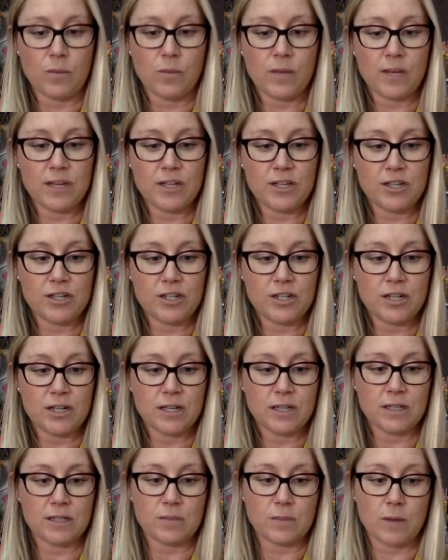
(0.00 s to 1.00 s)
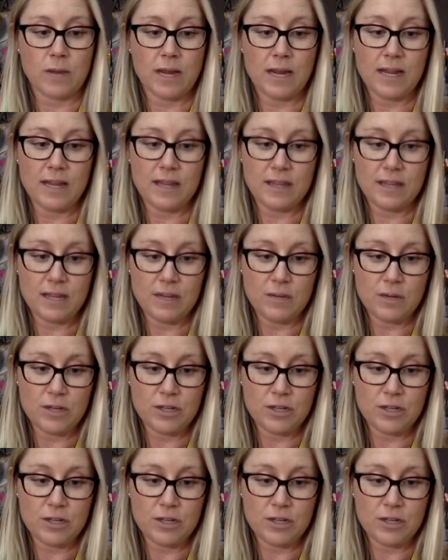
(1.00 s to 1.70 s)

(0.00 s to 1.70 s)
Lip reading: which is why I think we